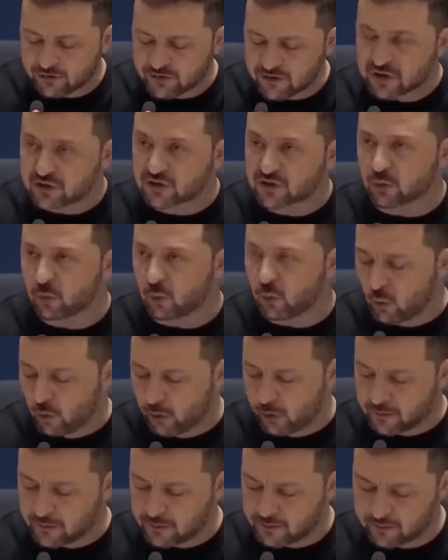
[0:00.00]
out this
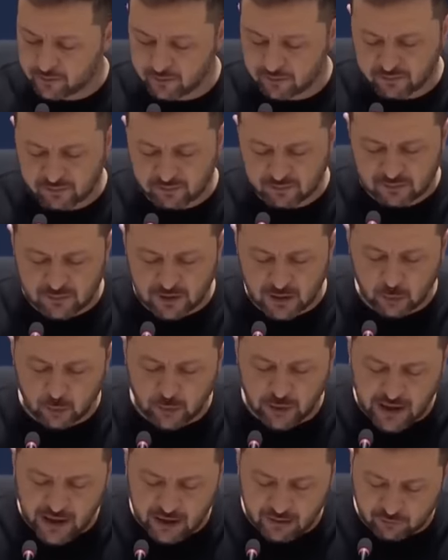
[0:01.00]
war.
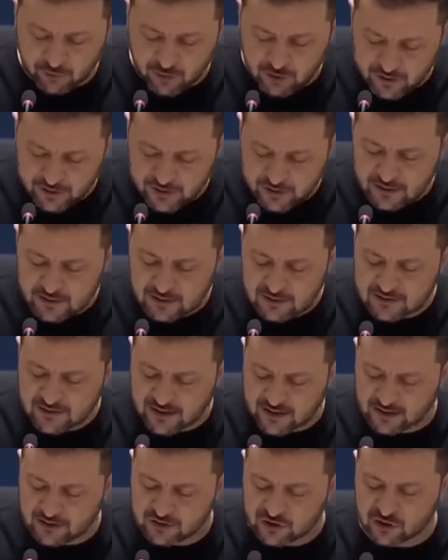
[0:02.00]
And we have clear
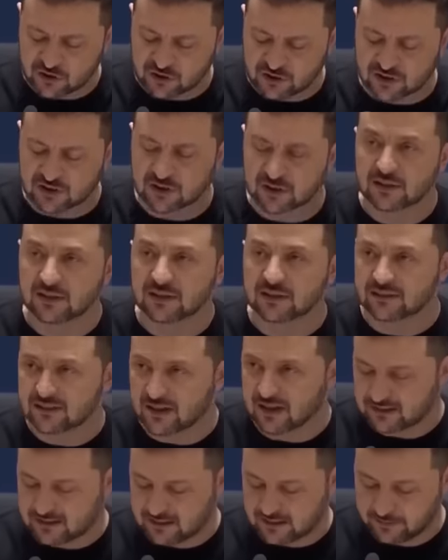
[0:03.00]
intelligence
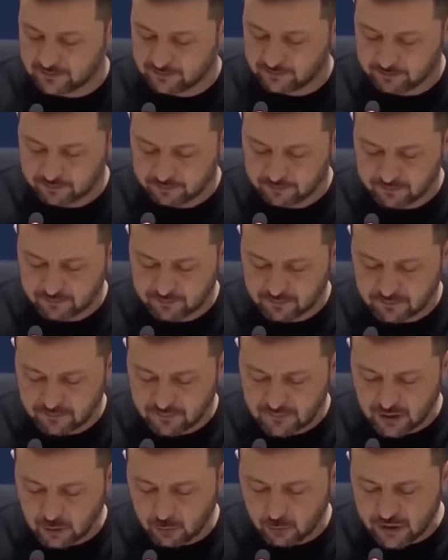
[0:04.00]
data.
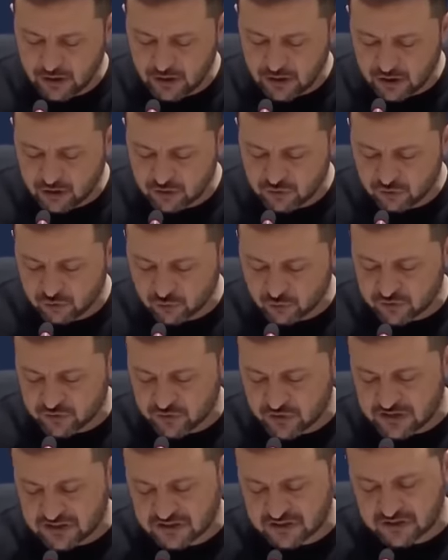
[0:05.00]
We need to
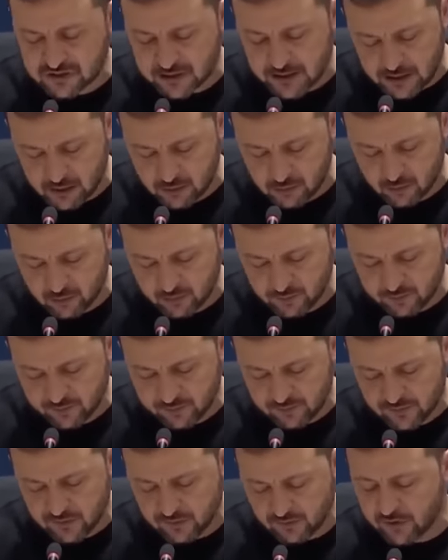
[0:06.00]
strengthen now.
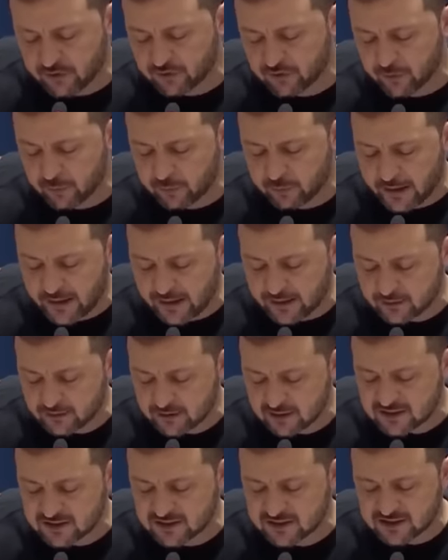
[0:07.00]
The victory
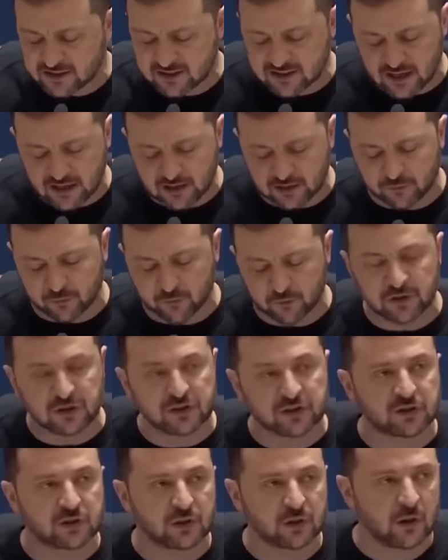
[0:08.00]
plan is designed for
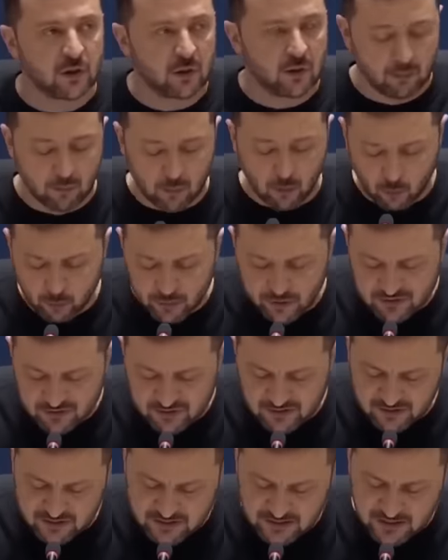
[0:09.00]
this
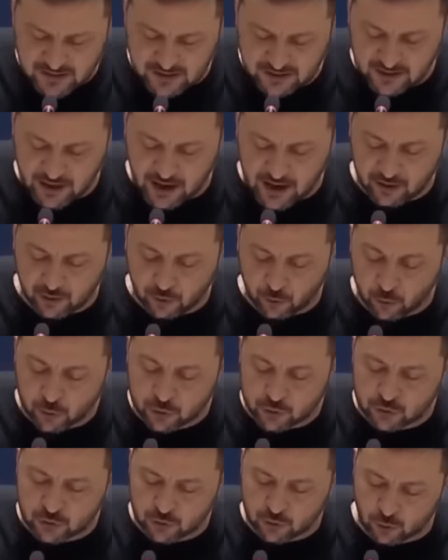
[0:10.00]
moment, and I
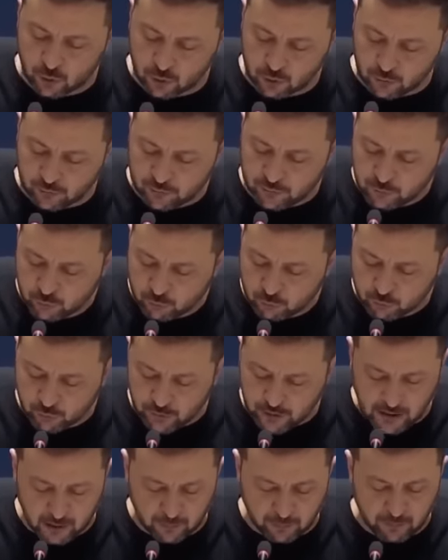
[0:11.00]
urge all of you
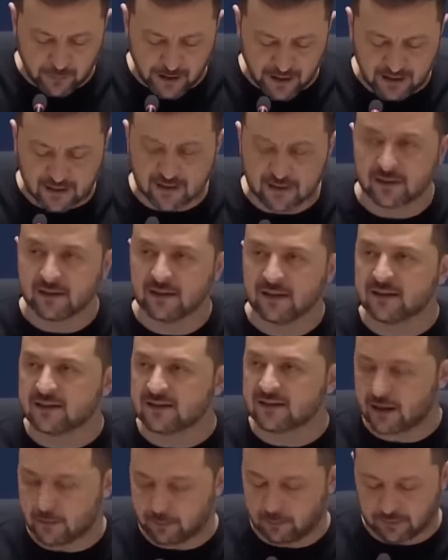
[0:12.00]
to help make
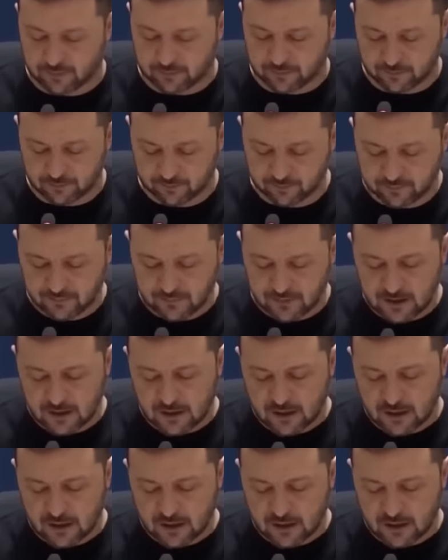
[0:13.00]
it happen.